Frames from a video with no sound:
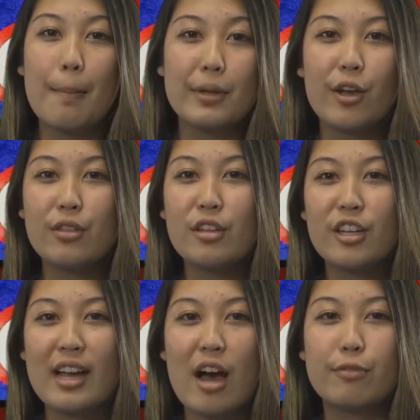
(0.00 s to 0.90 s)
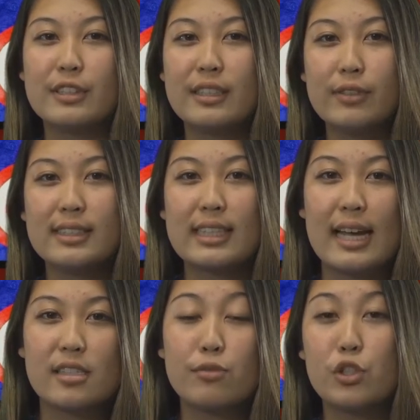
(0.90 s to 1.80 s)
Be on the lookout for different
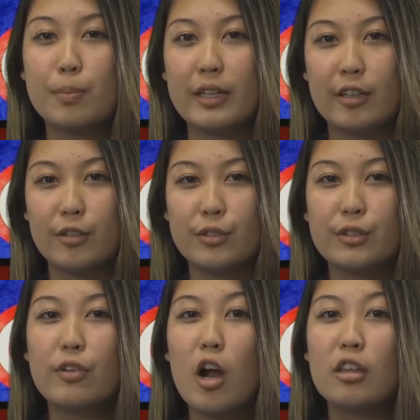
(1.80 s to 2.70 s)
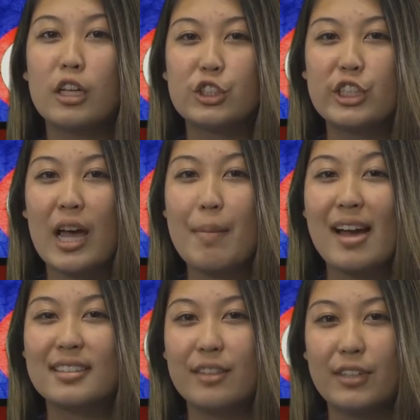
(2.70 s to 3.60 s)
signs of superheroes for our lunchtime
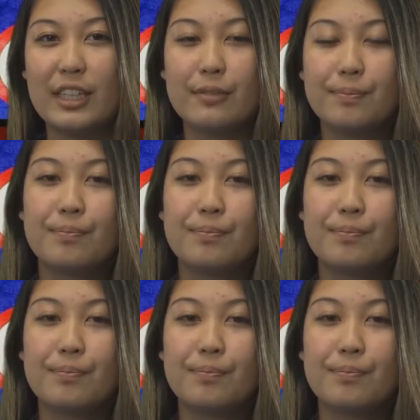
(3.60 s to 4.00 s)
activity.